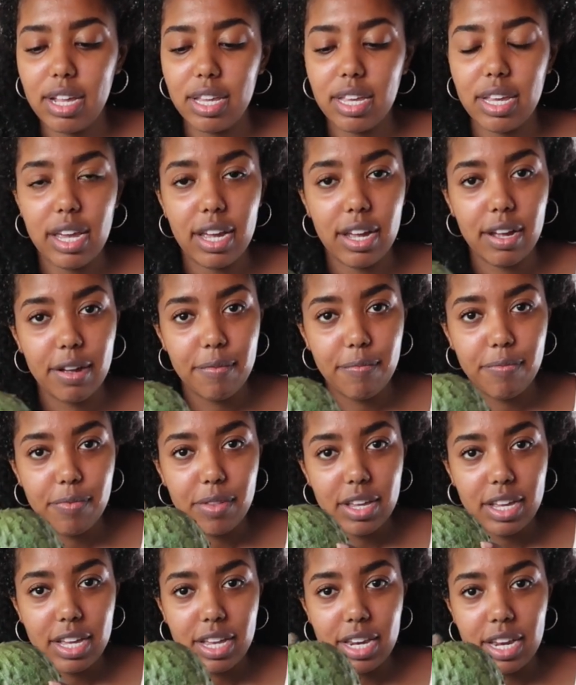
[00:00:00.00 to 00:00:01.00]
It's like
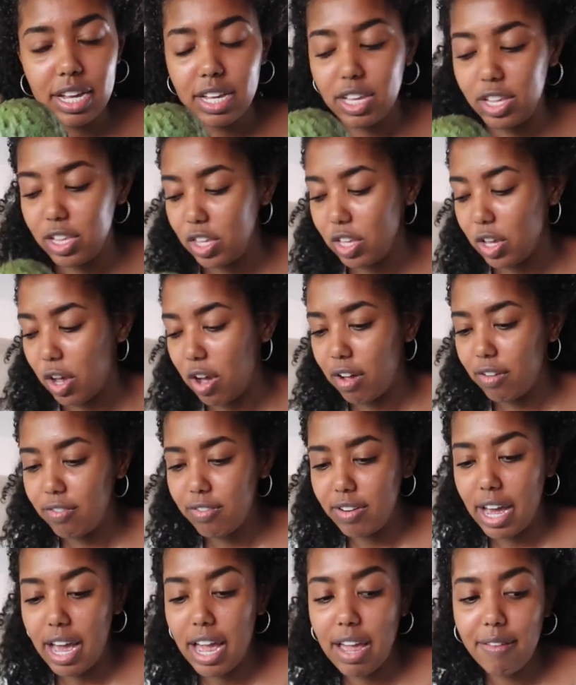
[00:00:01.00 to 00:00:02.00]
nice and
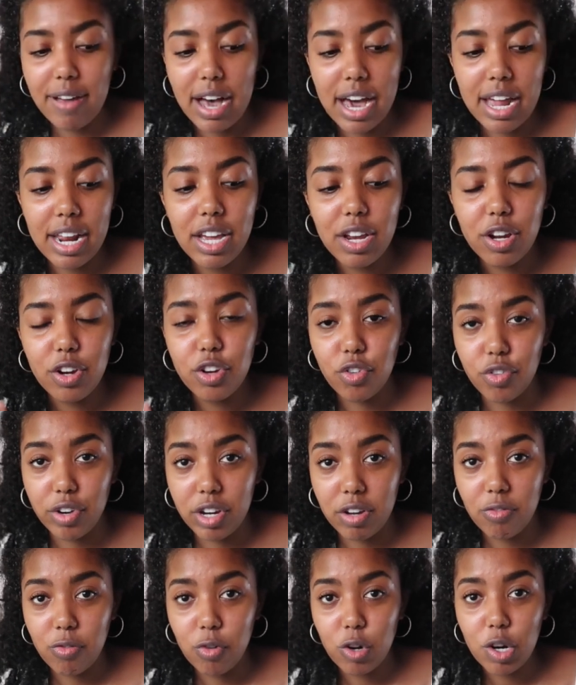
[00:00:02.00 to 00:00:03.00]
soft. I have had it in a
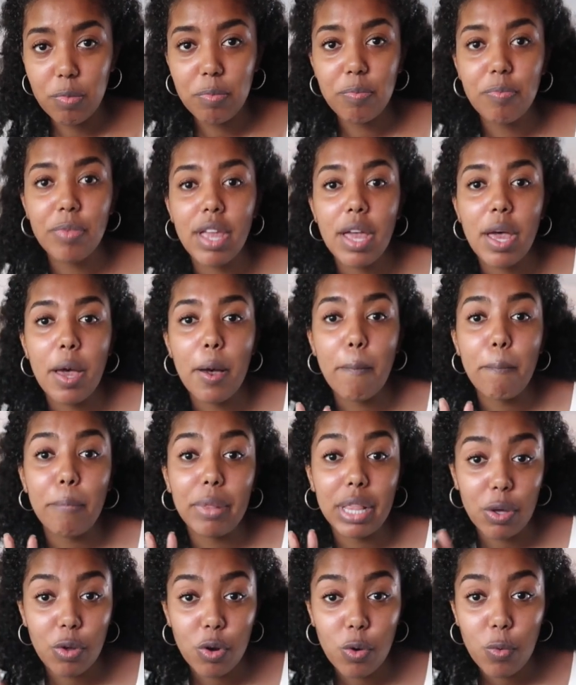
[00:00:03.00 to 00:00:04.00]
drink form,
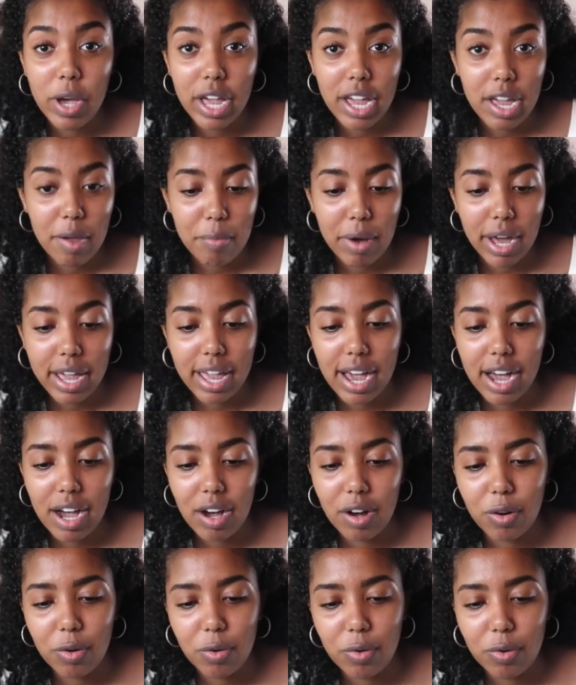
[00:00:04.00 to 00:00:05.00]
blown away by
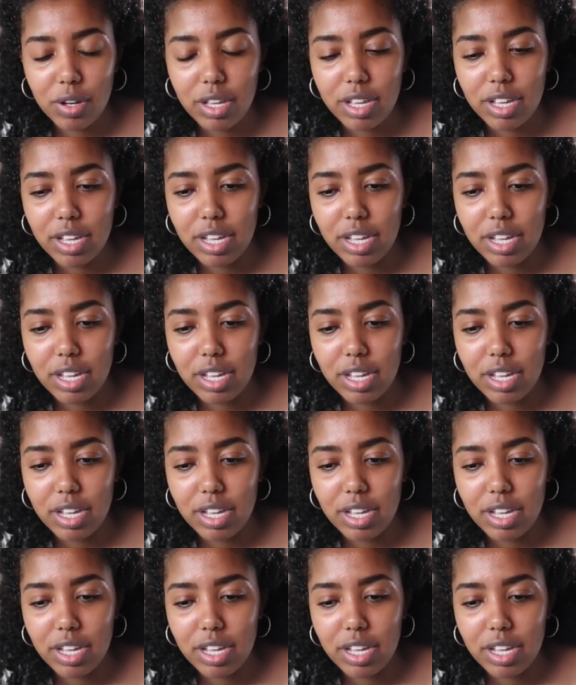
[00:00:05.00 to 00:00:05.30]
how